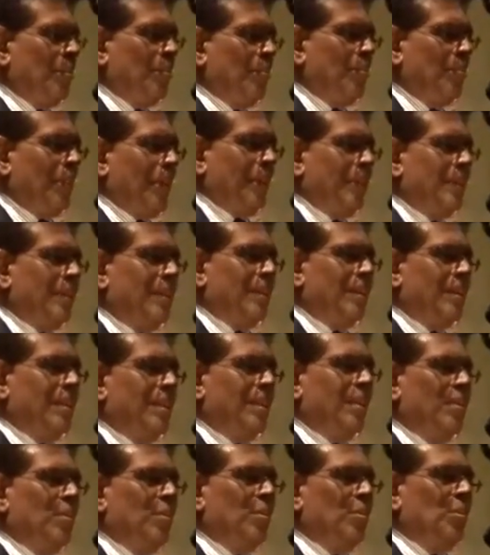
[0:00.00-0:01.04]
But
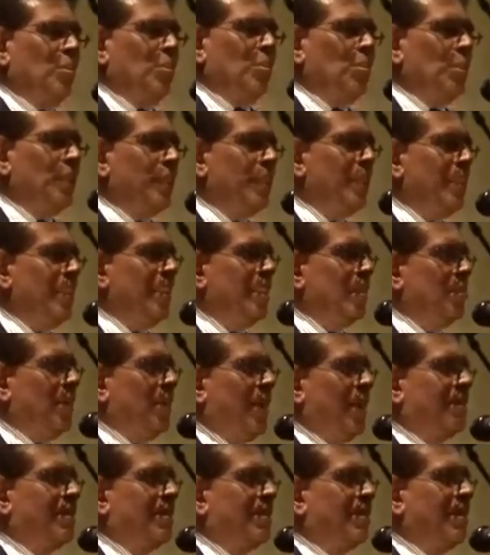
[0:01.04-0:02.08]
within the
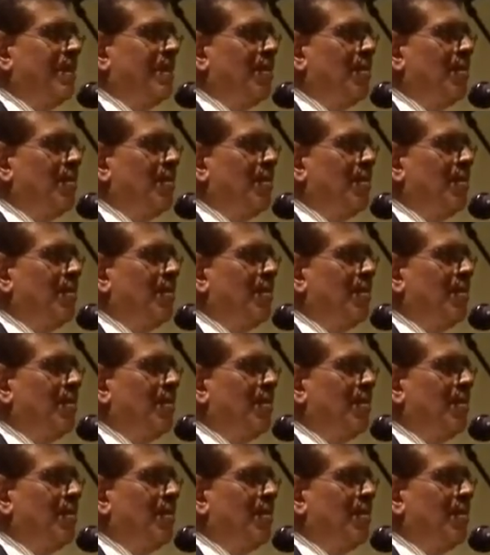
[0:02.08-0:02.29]
batch,